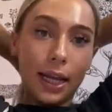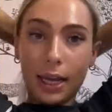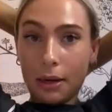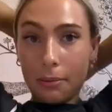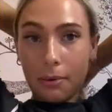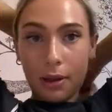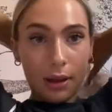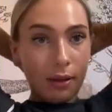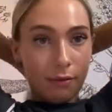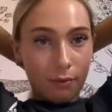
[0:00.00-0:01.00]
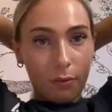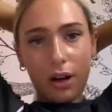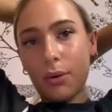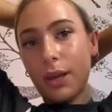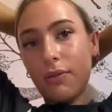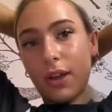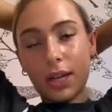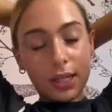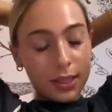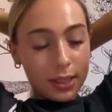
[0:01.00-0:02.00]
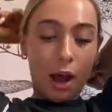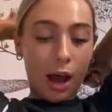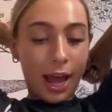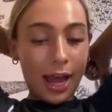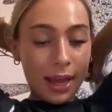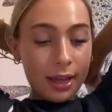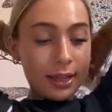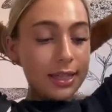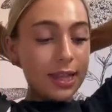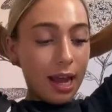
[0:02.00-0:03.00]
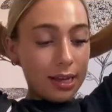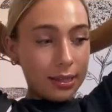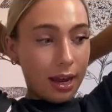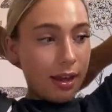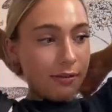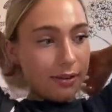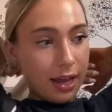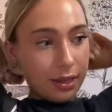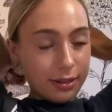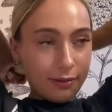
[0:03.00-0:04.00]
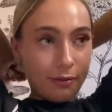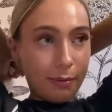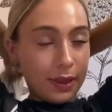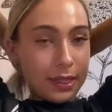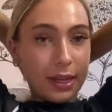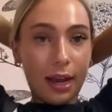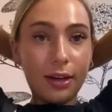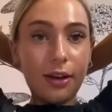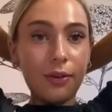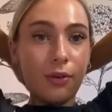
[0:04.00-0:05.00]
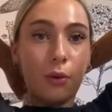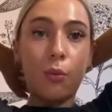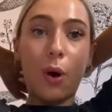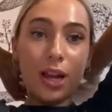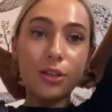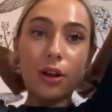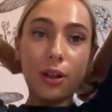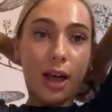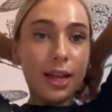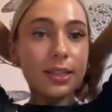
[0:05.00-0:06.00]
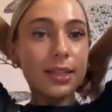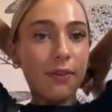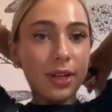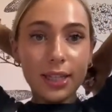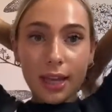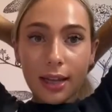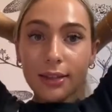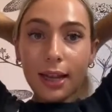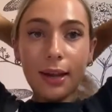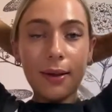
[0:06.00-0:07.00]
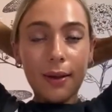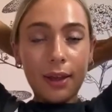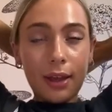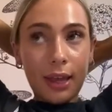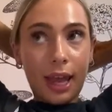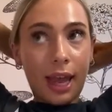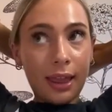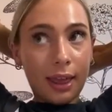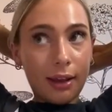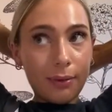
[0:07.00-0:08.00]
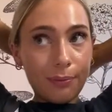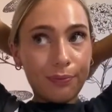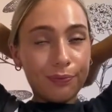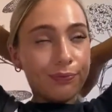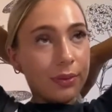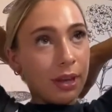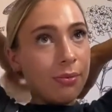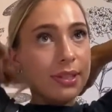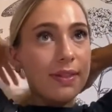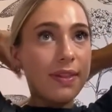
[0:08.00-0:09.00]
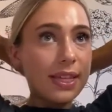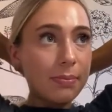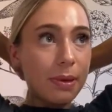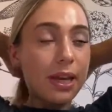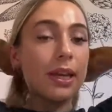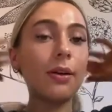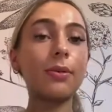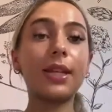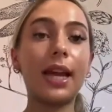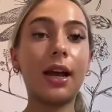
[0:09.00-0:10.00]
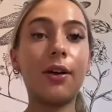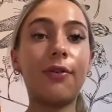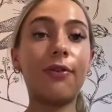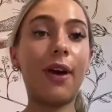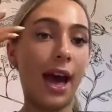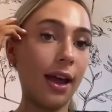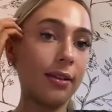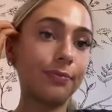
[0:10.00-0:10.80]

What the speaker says: in, where are we, Venice? I last night found lasagna for $1.70, like it was this big. It was like a fat